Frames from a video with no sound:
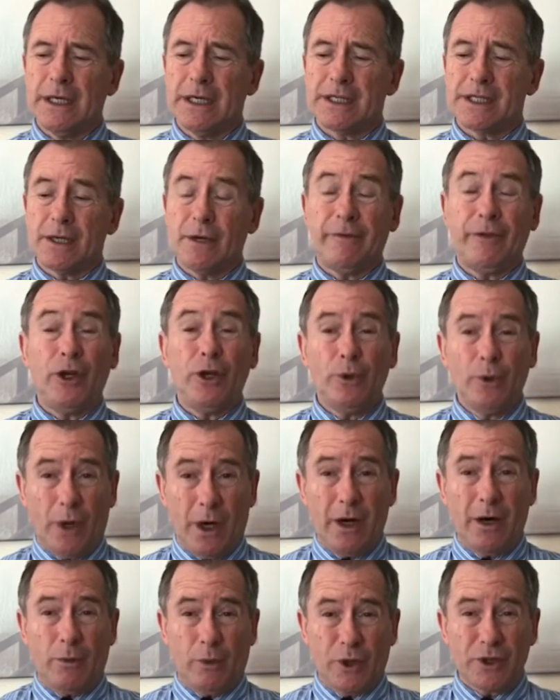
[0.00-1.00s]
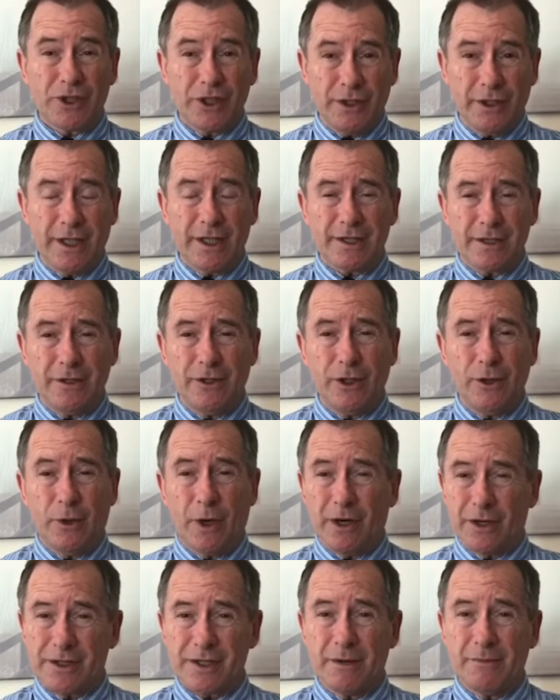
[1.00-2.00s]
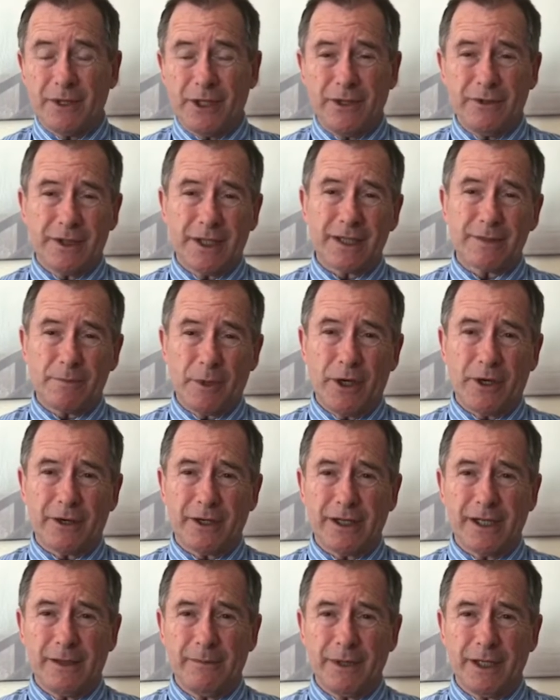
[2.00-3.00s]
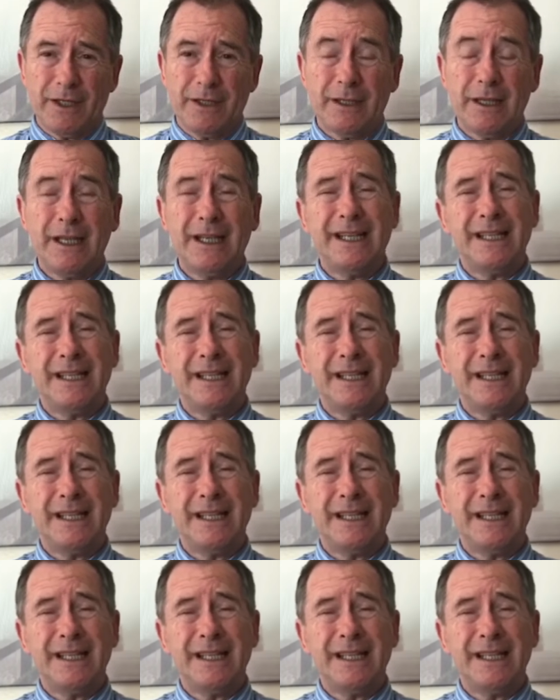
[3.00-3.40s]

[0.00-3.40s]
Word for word: So if you are watching this and you are somebody who does park on that bend,